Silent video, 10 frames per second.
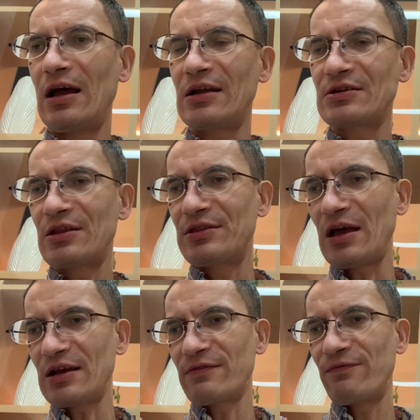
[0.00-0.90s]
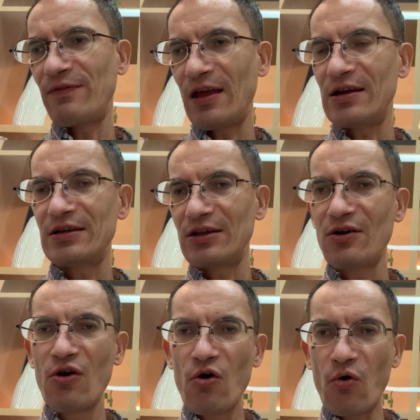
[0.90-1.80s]
at that very
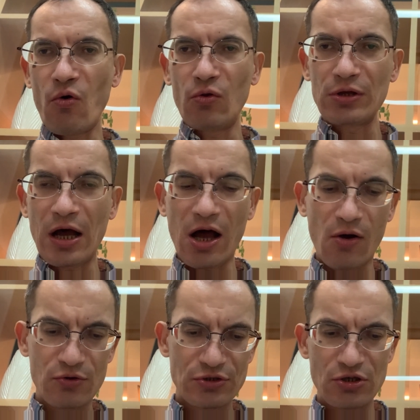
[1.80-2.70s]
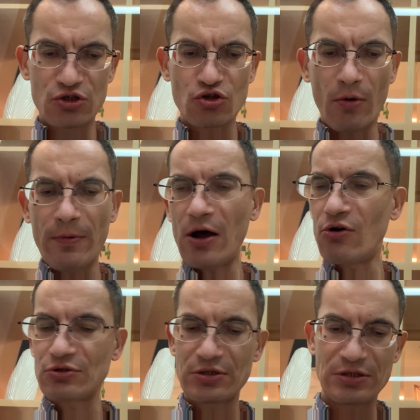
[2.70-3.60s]
old house, a shop
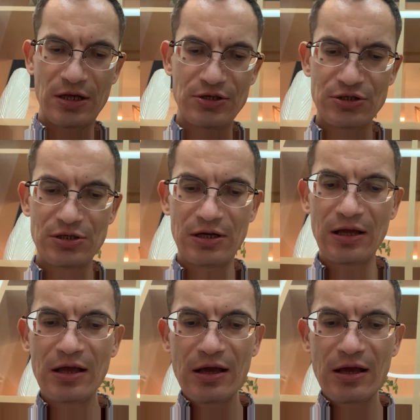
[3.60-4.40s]
house essentially,